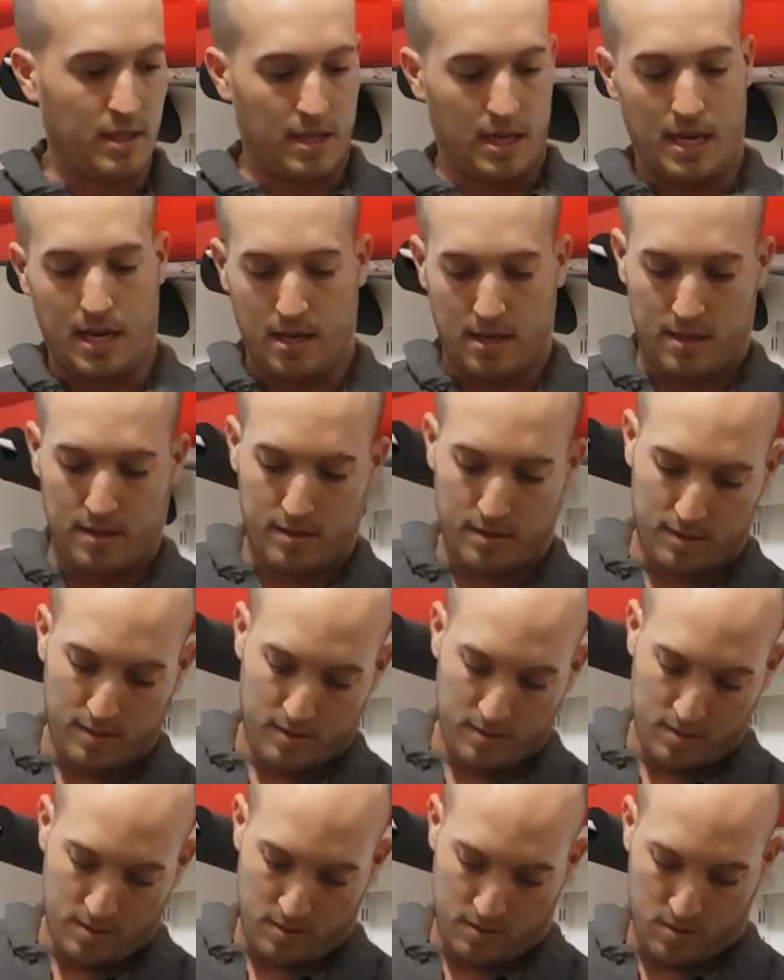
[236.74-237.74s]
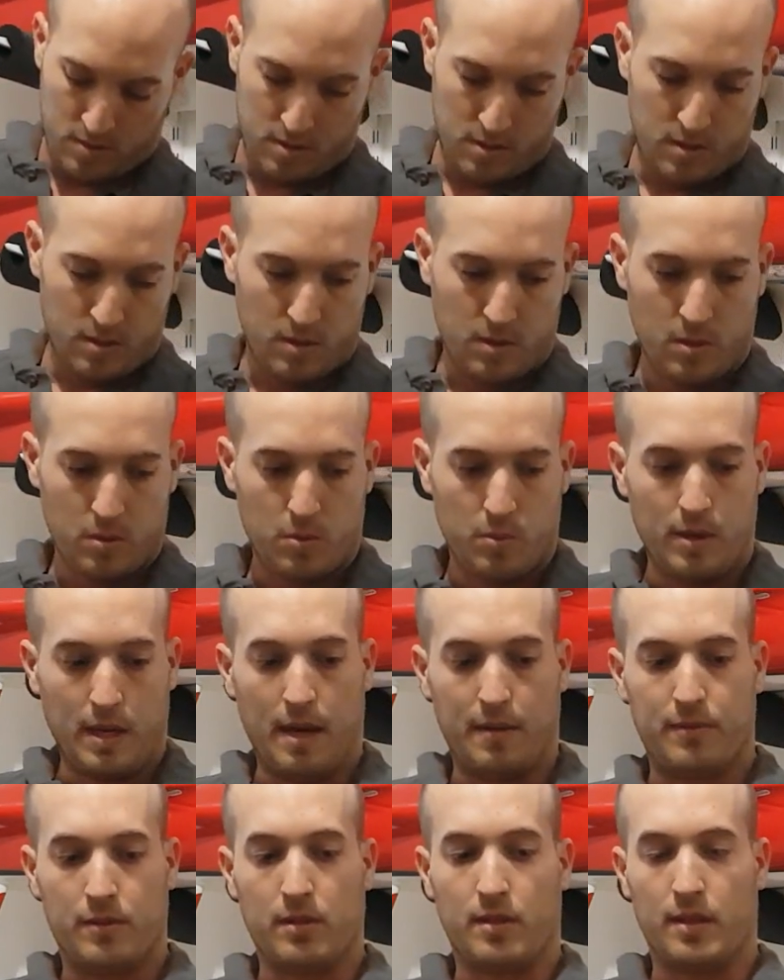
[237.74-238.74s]
And we
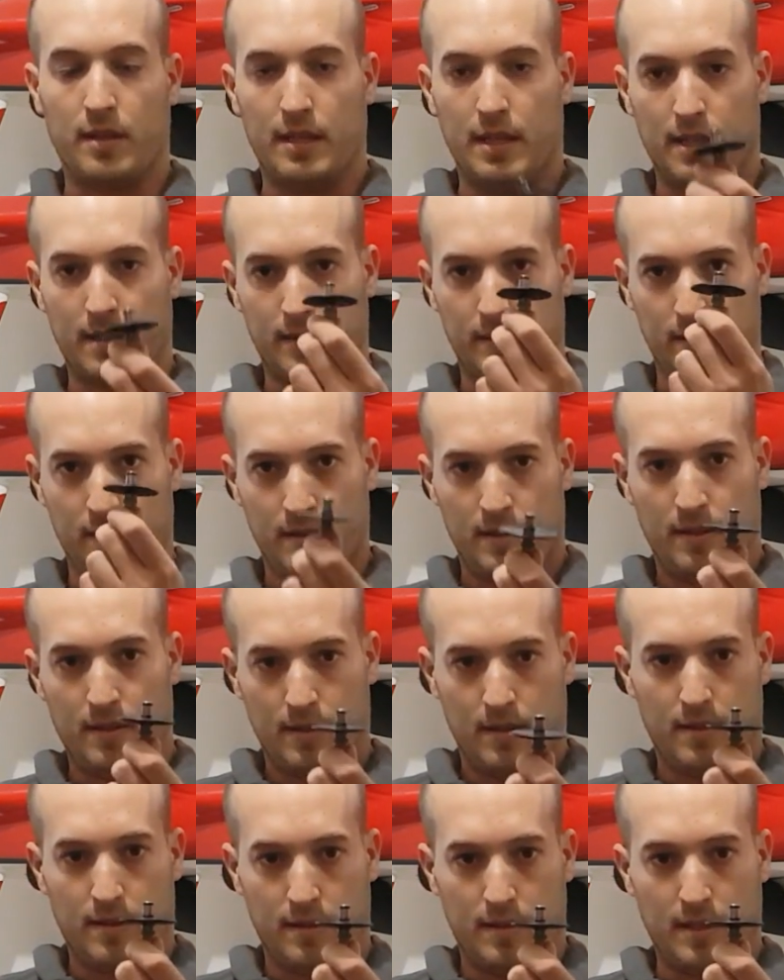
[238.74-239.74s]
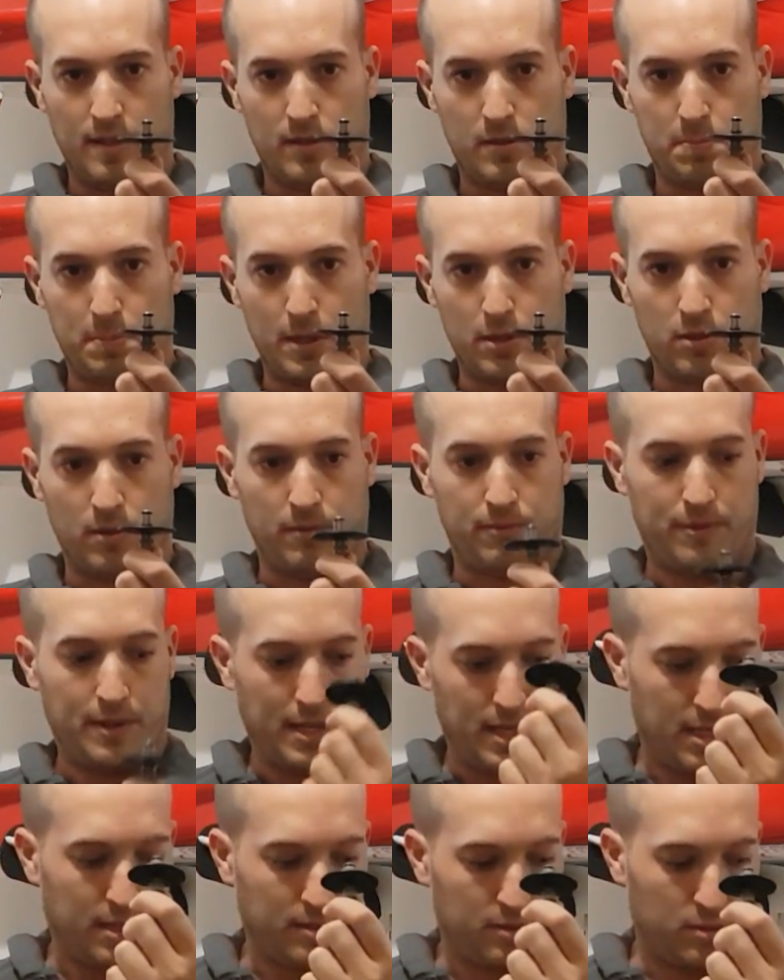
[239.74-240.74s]
have to connect this special
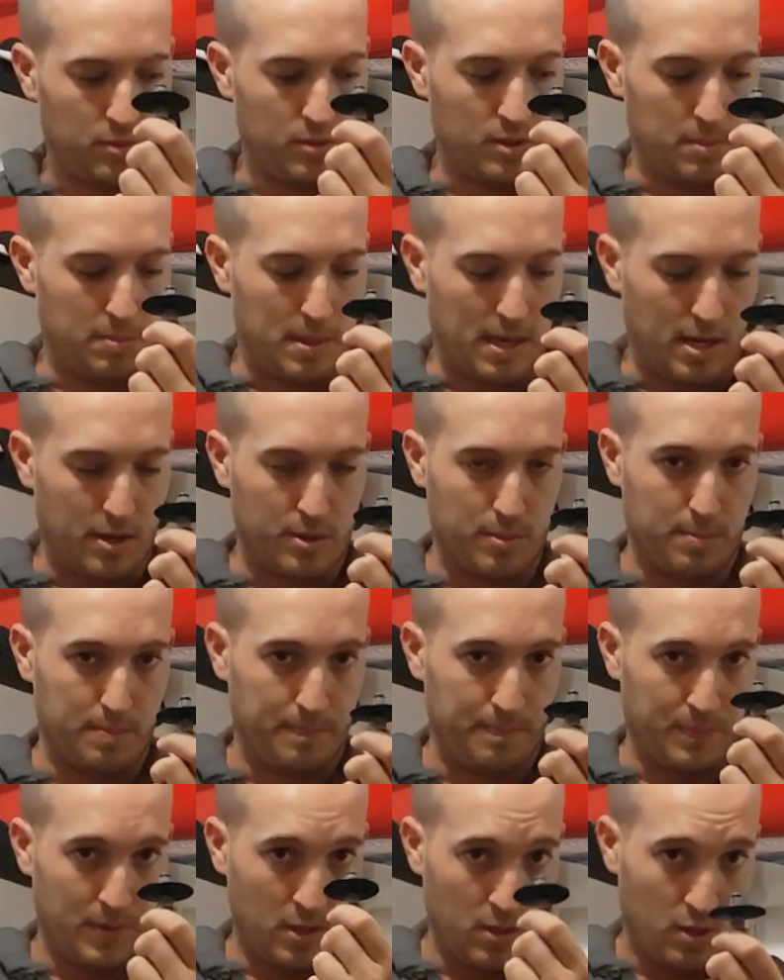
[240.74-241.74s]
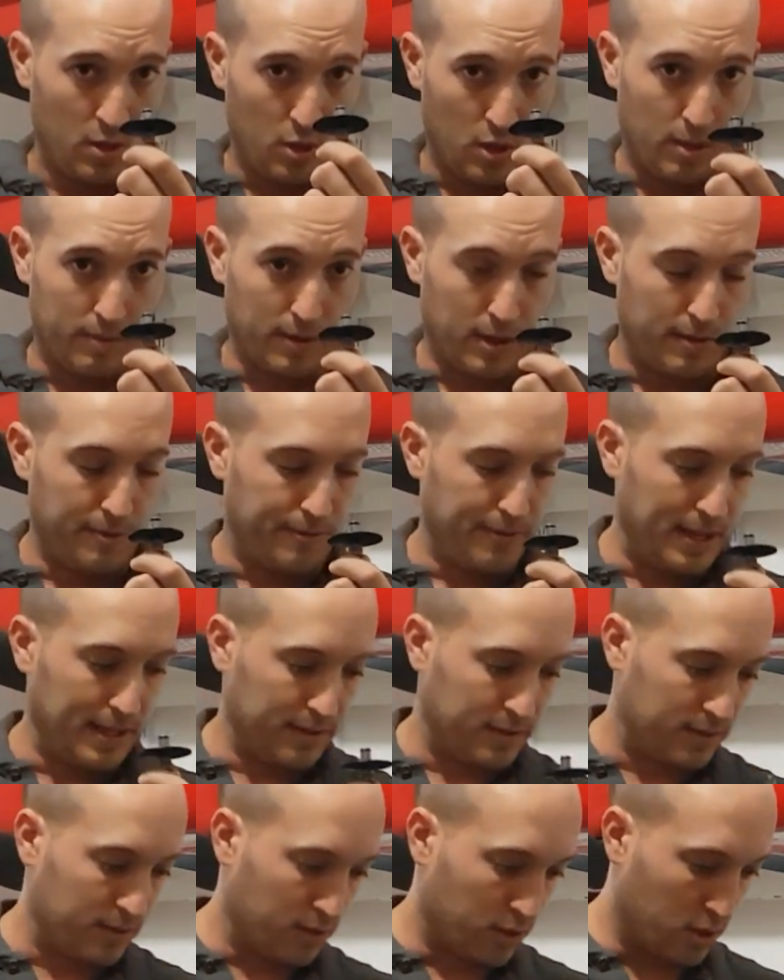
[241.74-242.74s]
fitting to the bottom of our
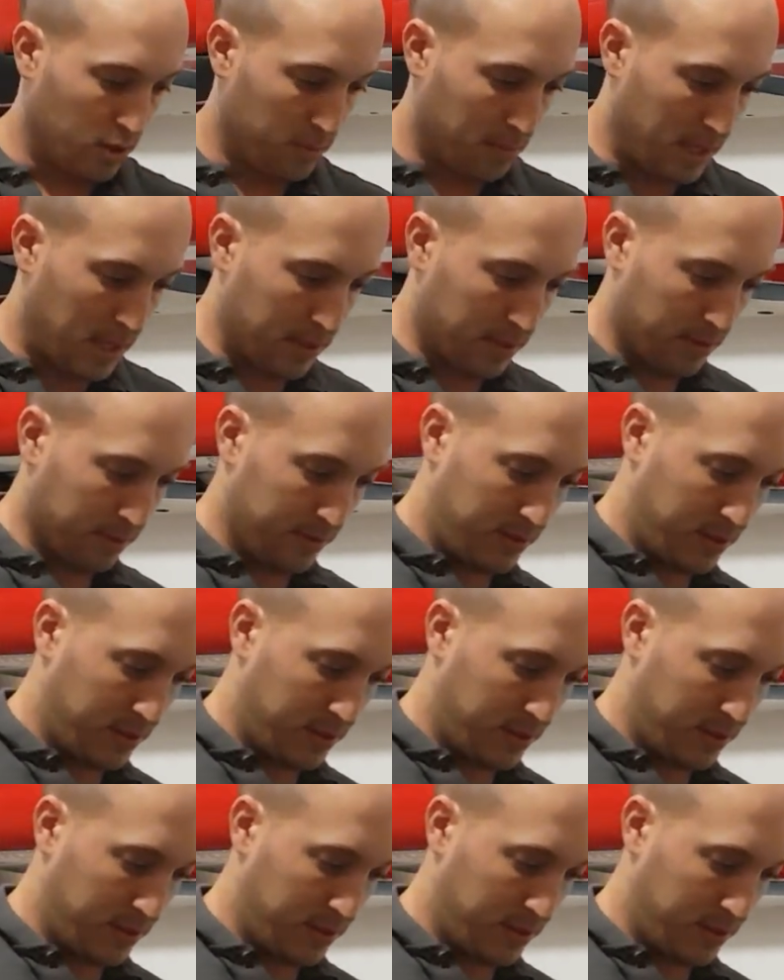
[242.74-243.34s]
vent on our model.